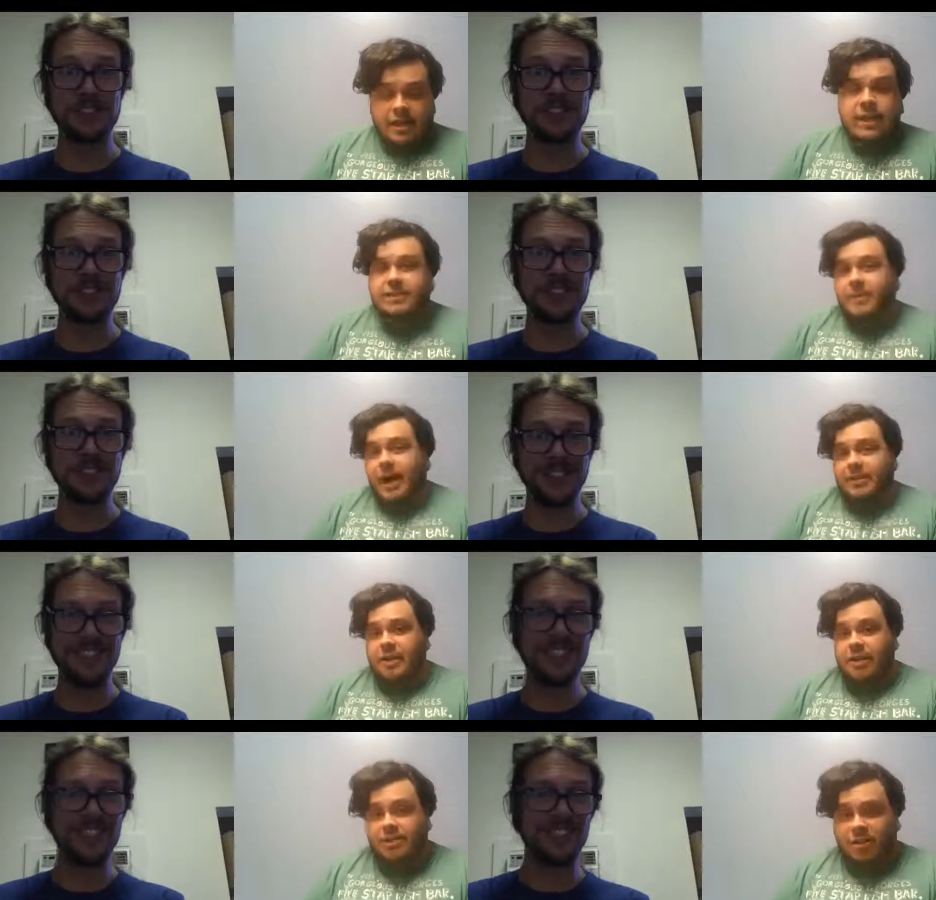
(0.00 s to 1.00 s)
Speaker 1: you get some hot
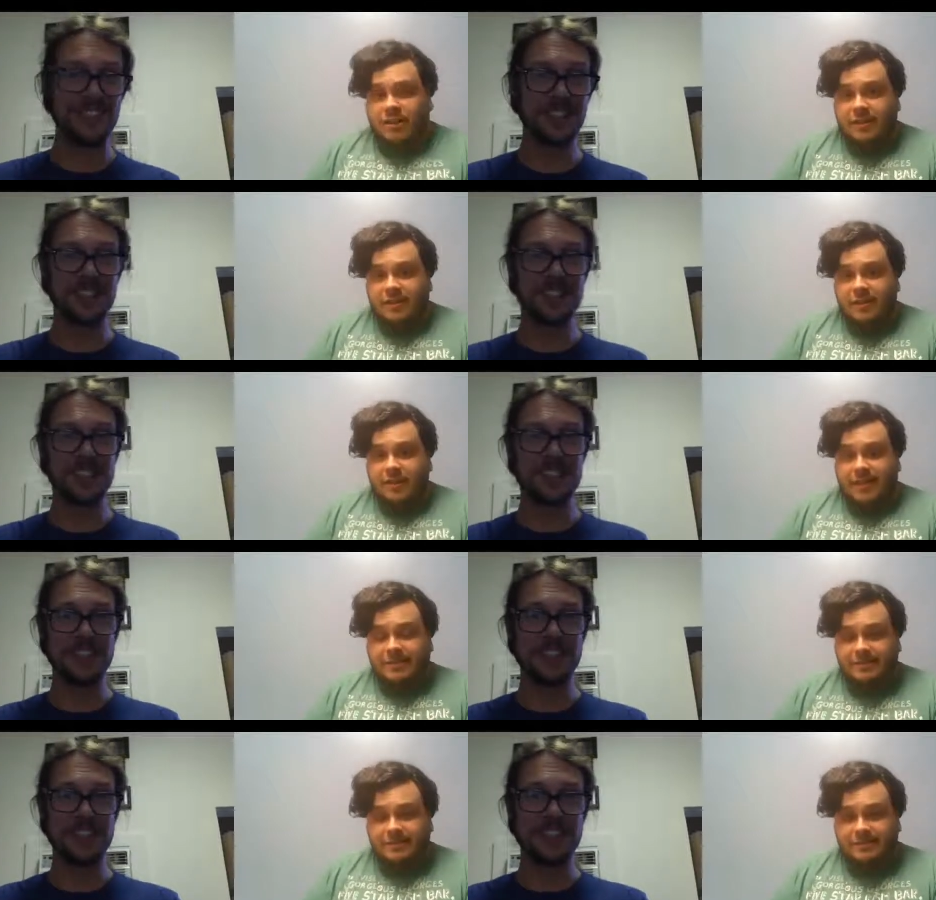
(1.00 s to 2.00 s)
dogs grilling for me?
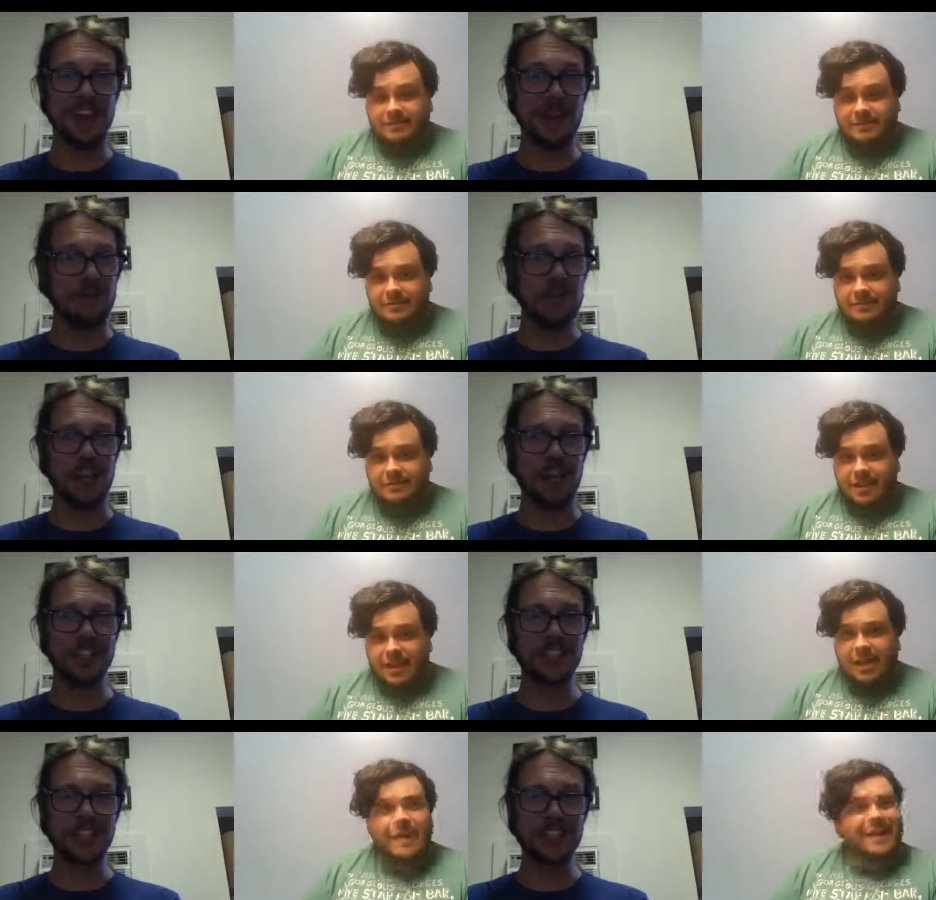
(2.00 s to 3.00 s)
I'm sure I
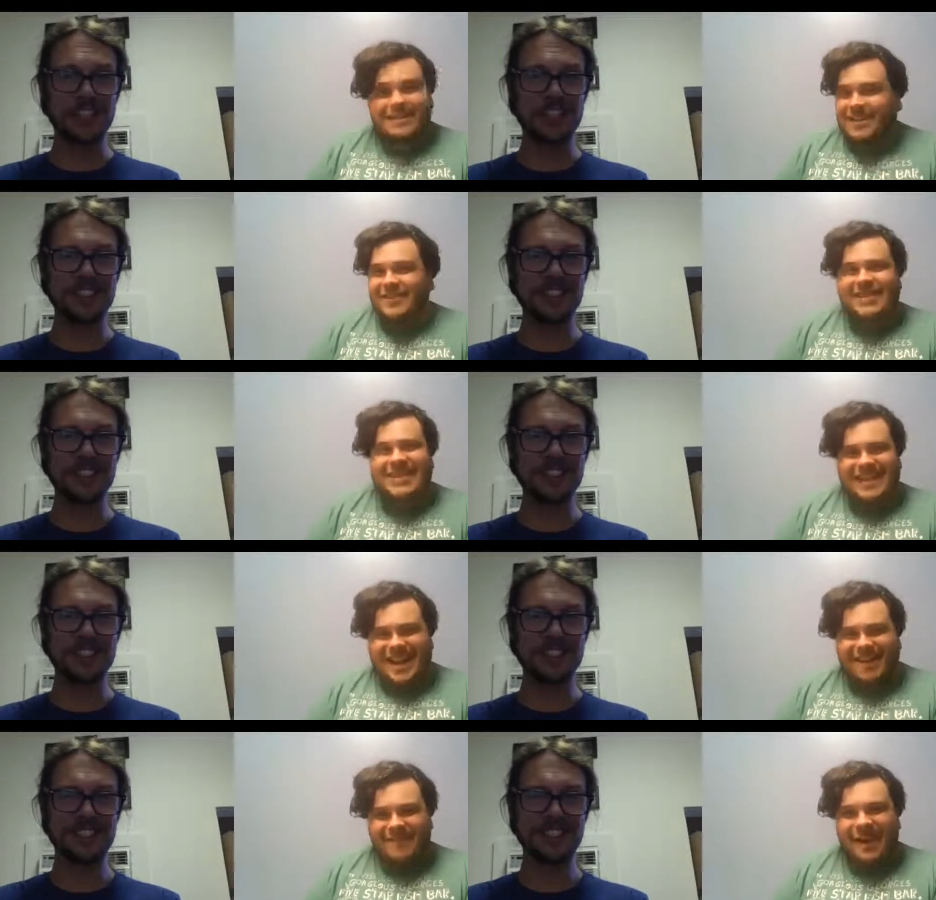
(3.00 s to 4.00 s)
could. About 17 and a
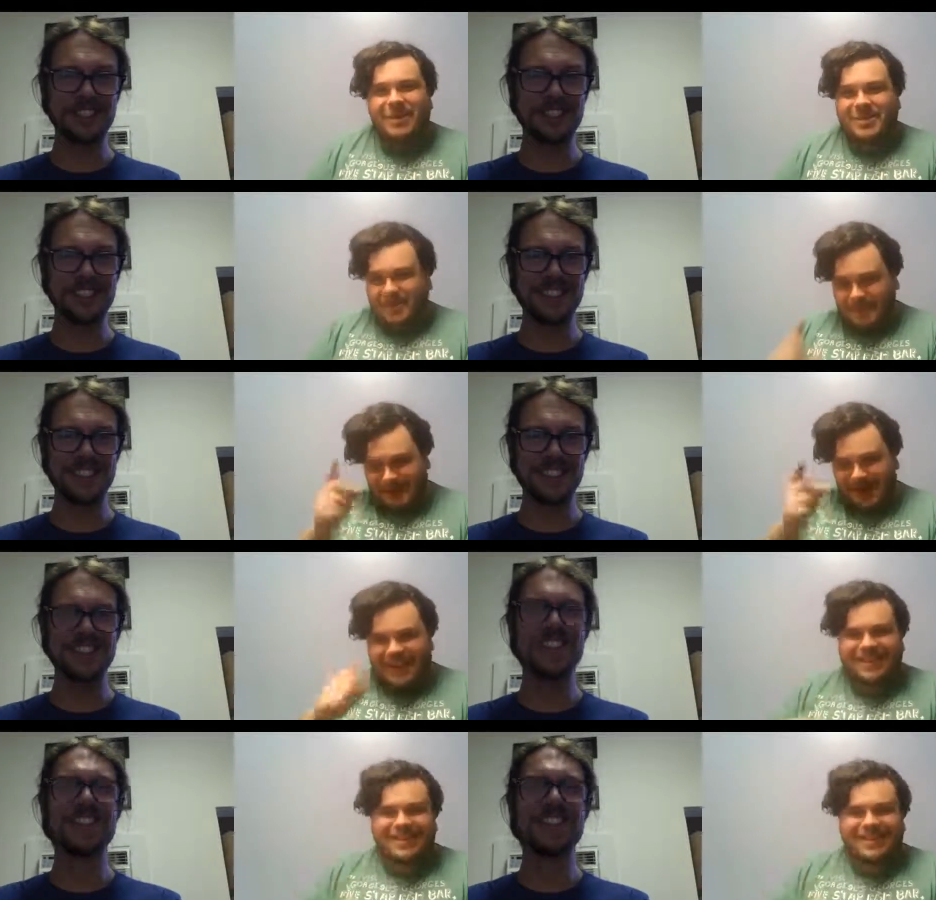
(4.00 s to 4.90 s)
half hours. I'll be ready.